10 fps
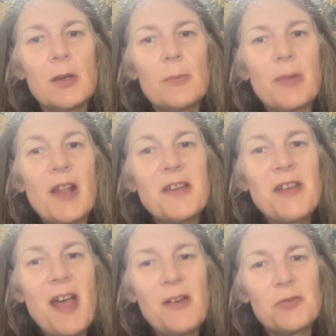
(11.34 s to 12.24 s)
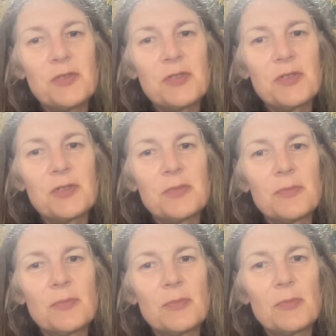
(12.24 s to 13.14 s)
Plain House,
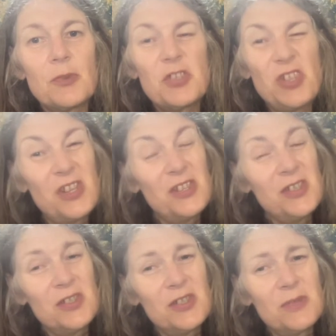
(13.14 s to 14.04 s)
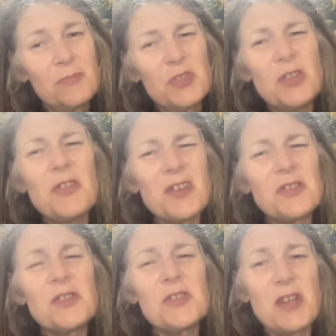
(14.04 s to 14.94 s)
which is
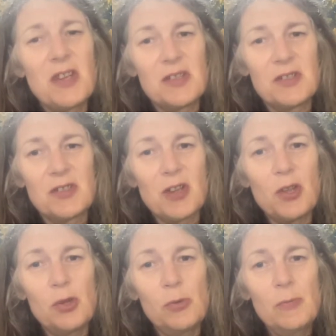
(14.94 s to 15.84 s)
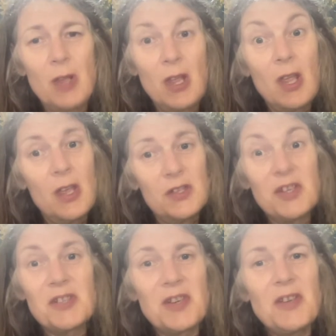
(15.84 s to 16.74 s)
2006, so
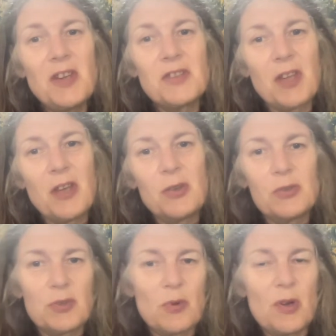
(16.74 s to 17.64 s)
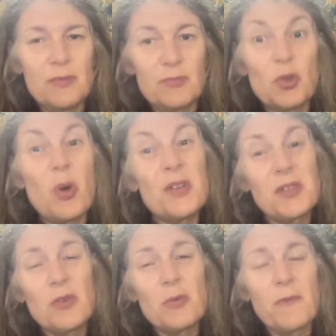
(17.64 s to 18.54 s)
16 years ago. It's
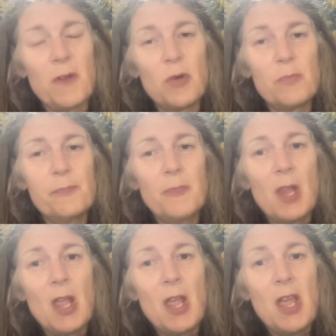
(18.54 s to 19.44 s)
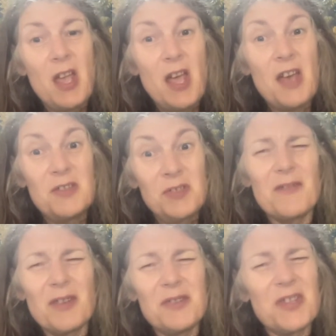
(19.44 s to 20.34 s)
quite an old film, and
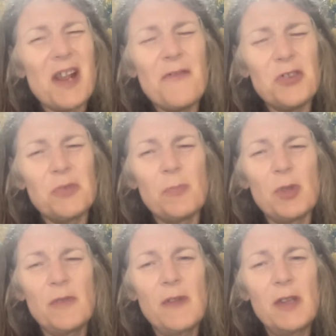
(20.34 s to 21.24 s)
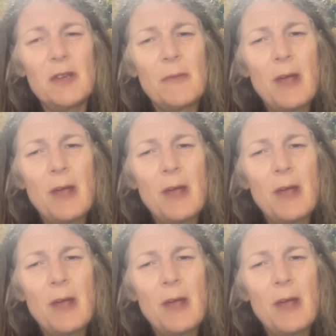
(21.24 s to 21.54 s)
a television movie.